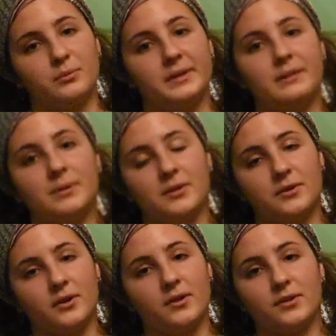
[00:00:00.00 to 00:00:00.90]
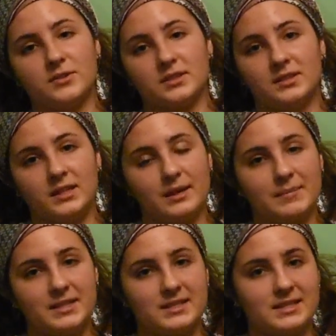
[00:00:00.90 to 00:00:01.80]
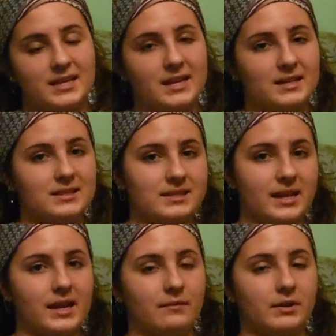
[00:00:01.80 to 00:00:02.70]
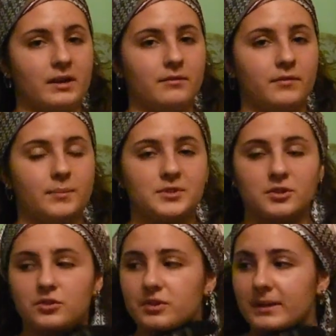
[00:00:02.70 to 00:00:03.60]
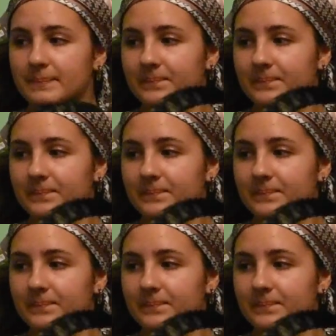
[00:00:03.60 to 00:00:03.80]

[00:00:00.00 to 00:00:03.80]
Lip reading: rebuild all those ligaments and tendons and recover from surgery.